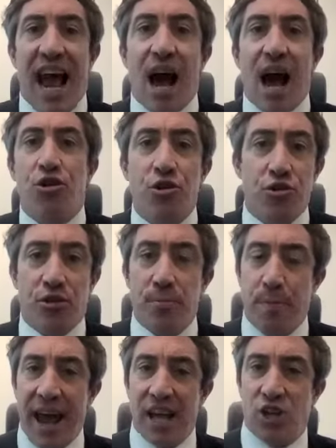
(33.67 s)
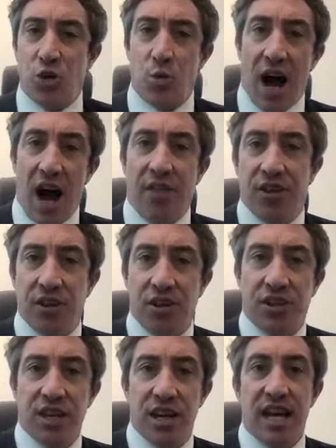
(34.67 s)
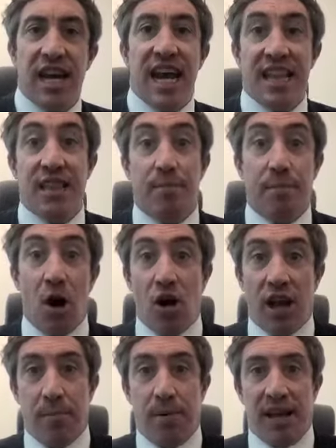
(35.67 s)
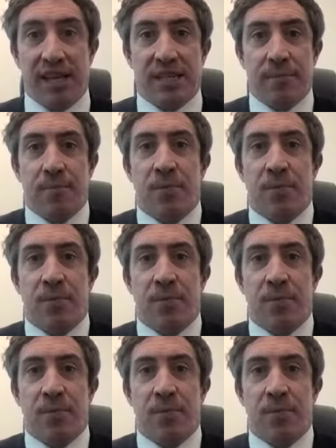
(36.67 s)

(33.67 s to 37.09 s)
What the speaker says: How do you compare to others in the marketplace?